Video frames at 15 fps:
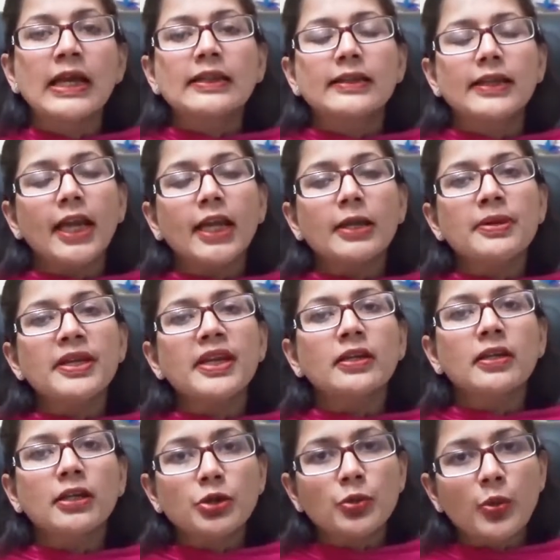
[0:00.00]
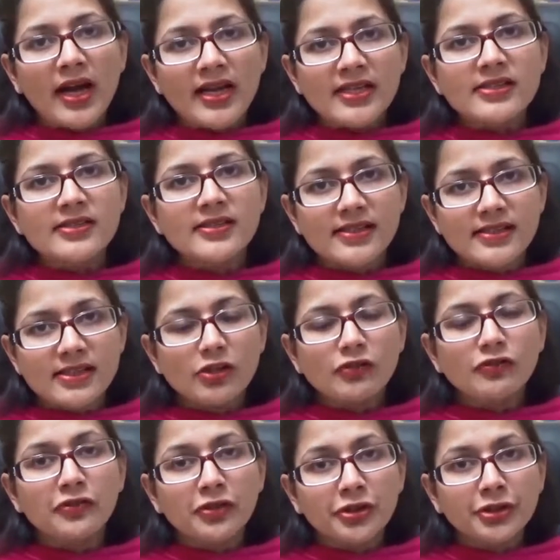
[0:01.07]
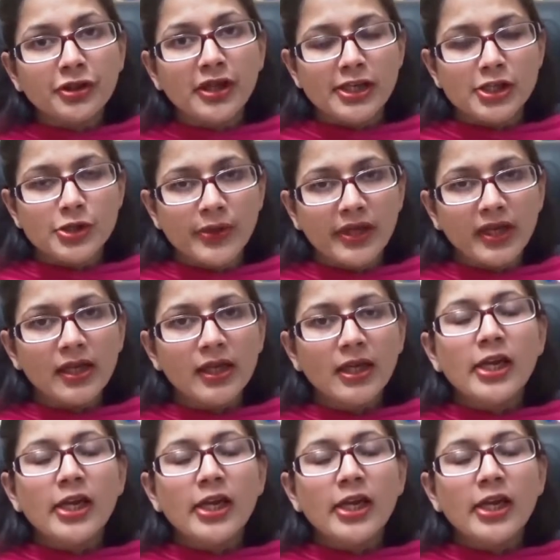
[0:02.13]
There can be an advanced testing further as well.